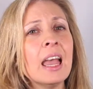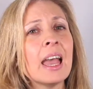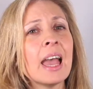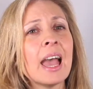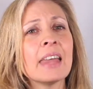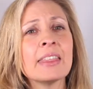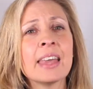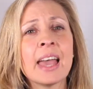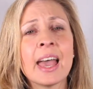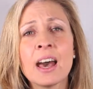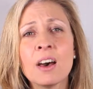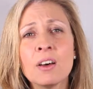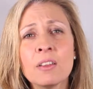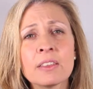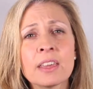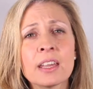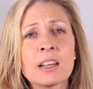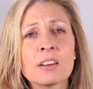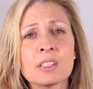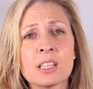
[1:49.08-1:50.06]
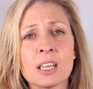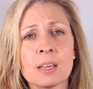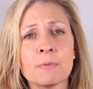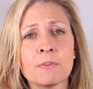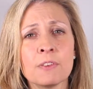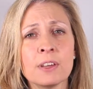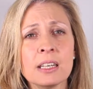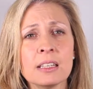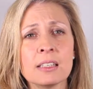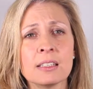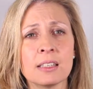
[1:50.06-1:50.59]
And the Healthcare Team
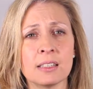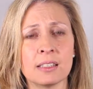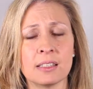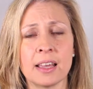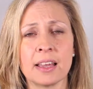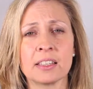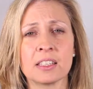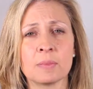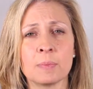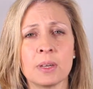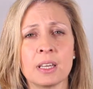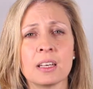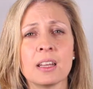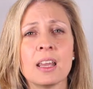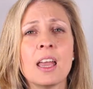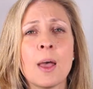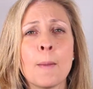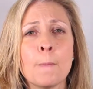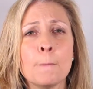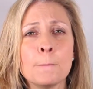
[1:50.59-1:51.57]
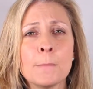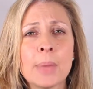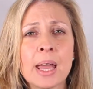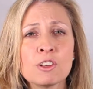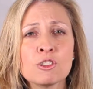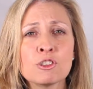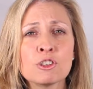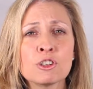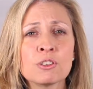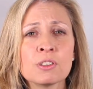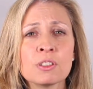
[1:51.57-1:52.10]
Fitness Assessment
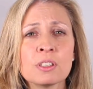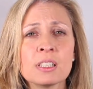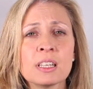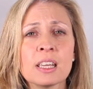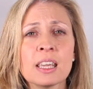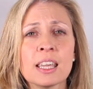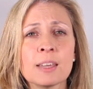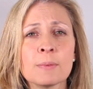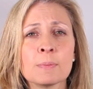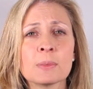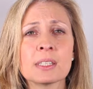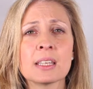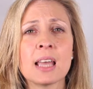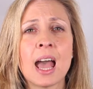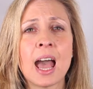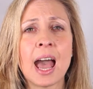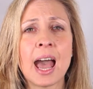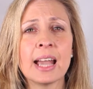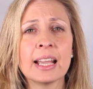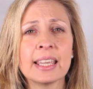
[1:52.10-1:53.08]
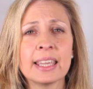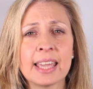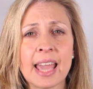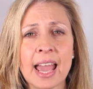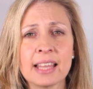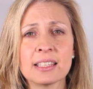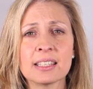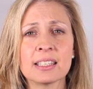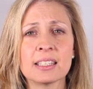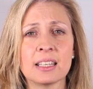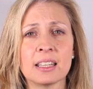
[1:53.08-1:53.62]
measures teams
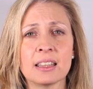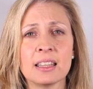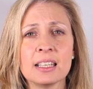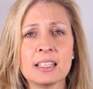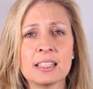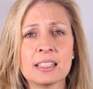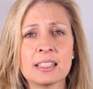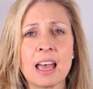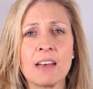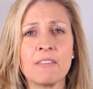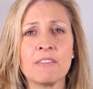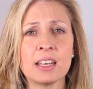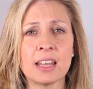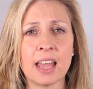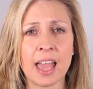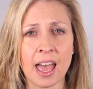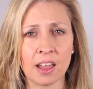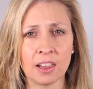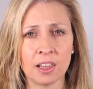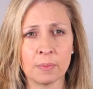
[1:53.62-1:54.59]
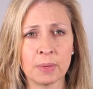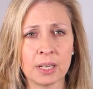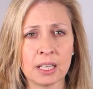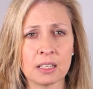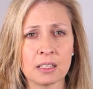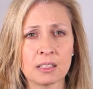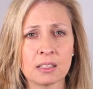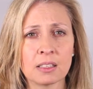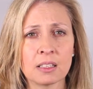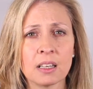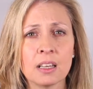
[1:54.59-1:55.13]
against these 7
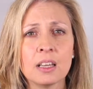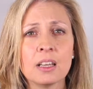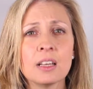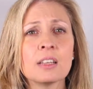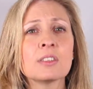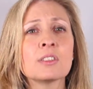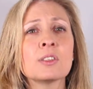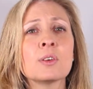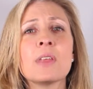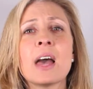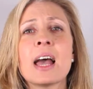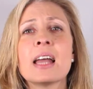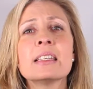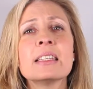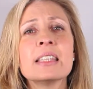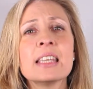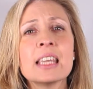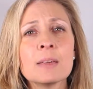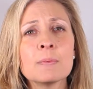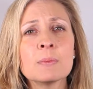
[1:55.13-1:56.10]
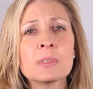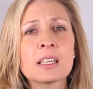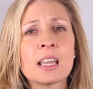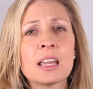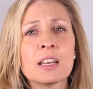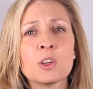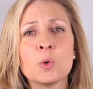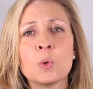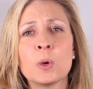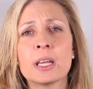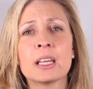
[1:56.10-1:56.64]
elements so that teams can
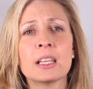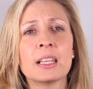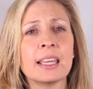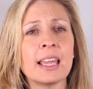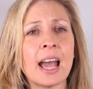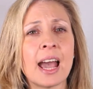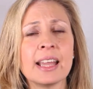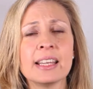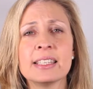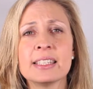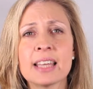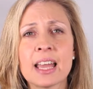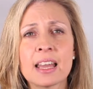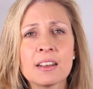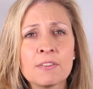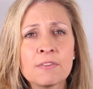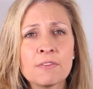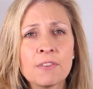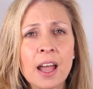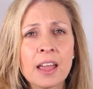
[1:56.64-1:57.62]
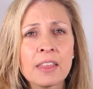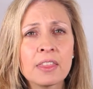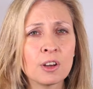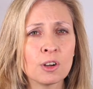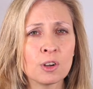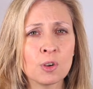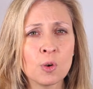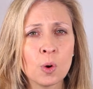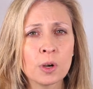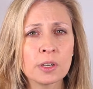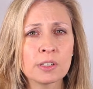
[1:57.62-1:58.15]
quickly identify their
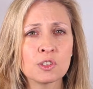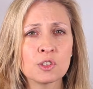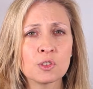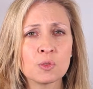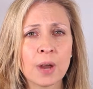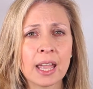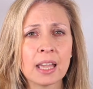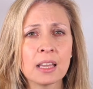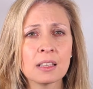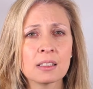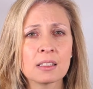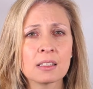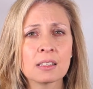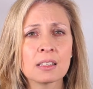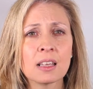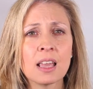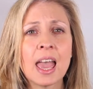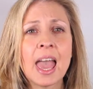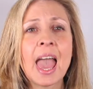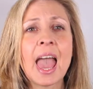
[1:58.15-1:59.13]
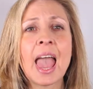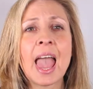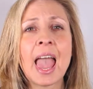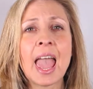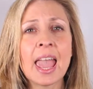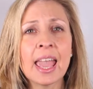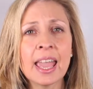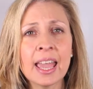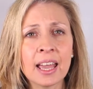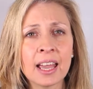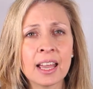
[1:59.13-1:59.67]
core strengths
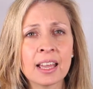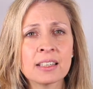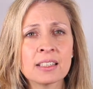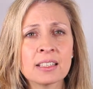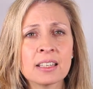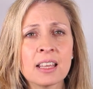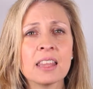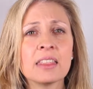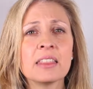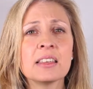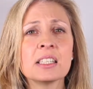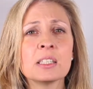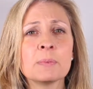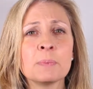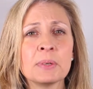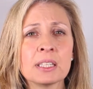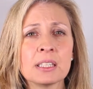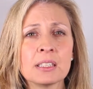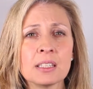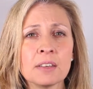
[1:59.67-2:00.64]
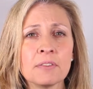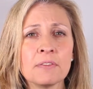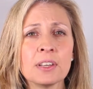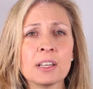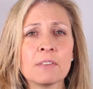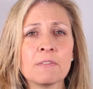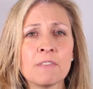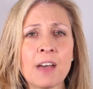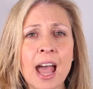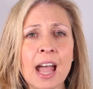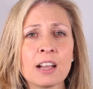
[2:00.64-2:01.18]
and the specific
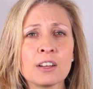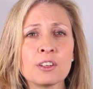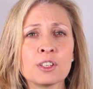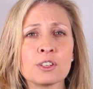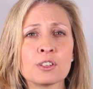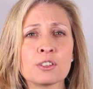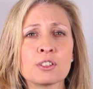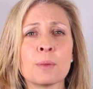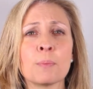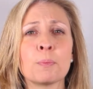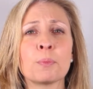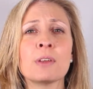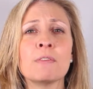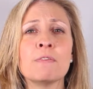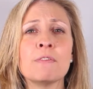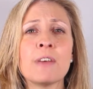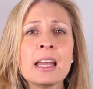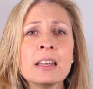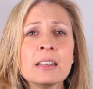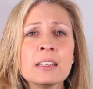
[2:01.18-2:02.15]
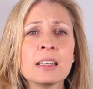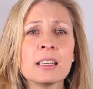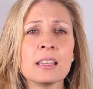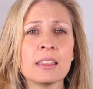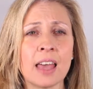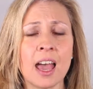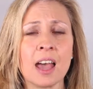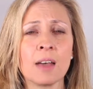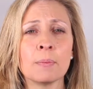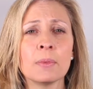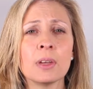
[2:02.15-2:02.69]
factors preventing
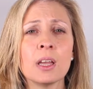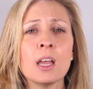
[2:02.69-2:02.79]
them